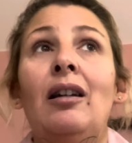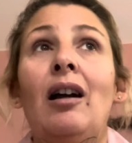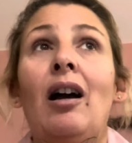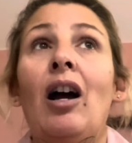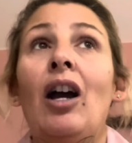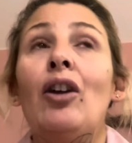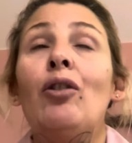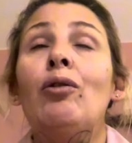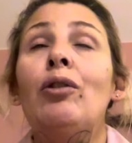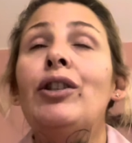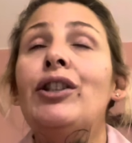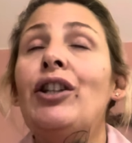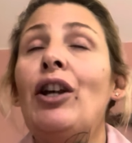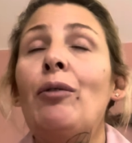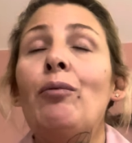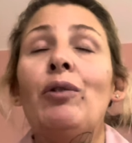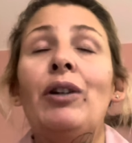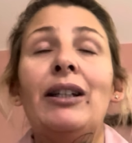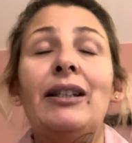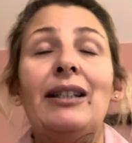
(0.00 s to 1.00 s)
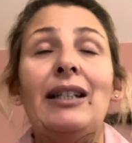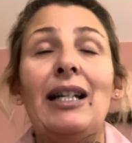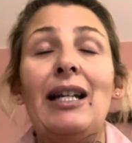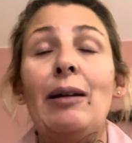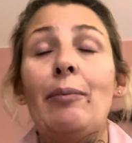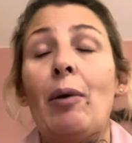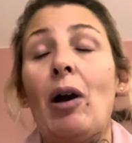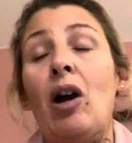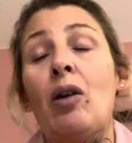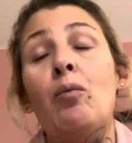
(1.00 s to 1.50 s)
I also want to
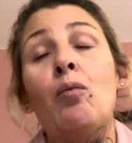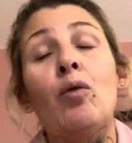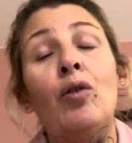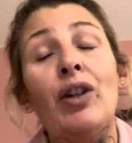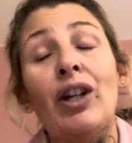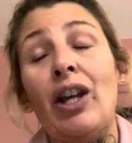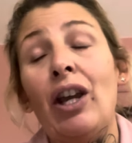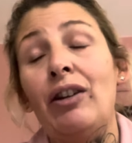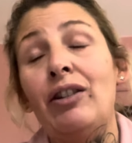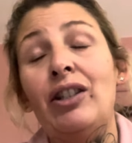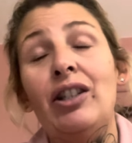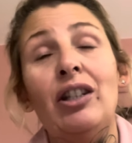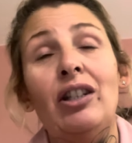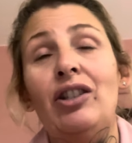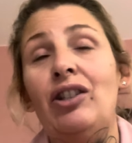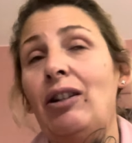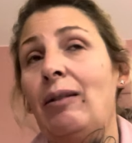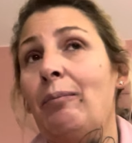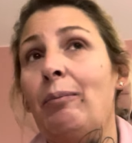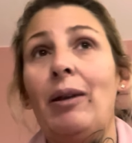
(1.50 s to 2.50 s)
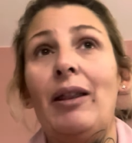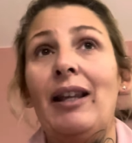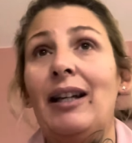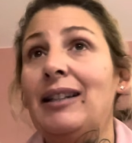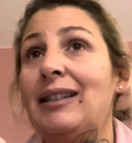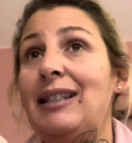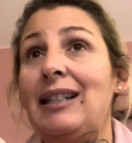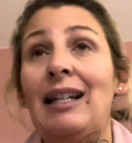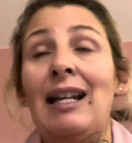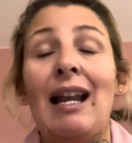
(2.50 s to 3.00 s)
sleep. I want to go to the gym, but
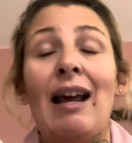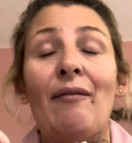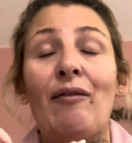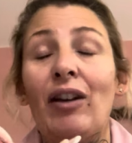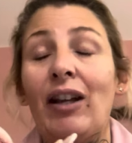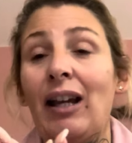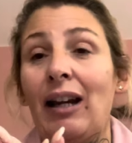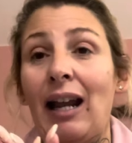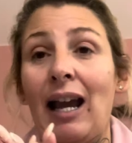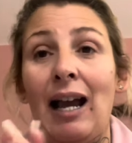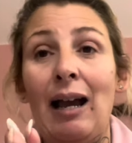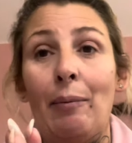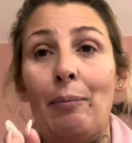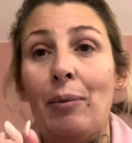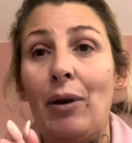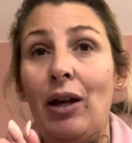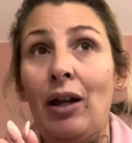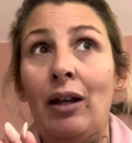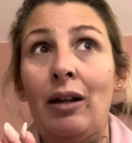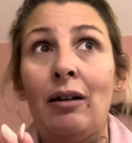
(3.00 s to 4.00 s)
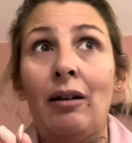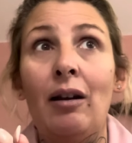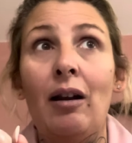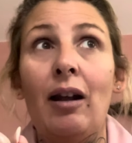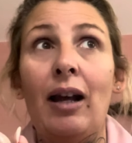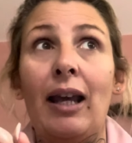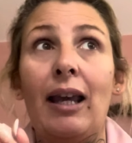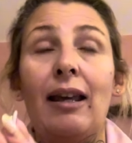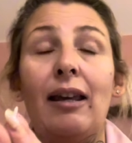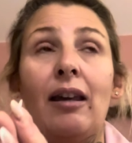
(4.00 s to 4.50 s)
that's never going to happen.
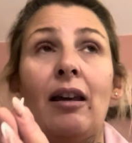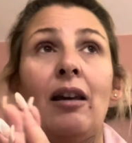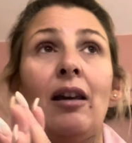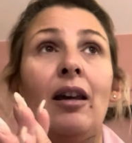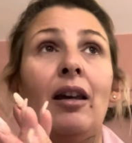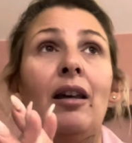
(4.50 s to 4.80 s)
Like,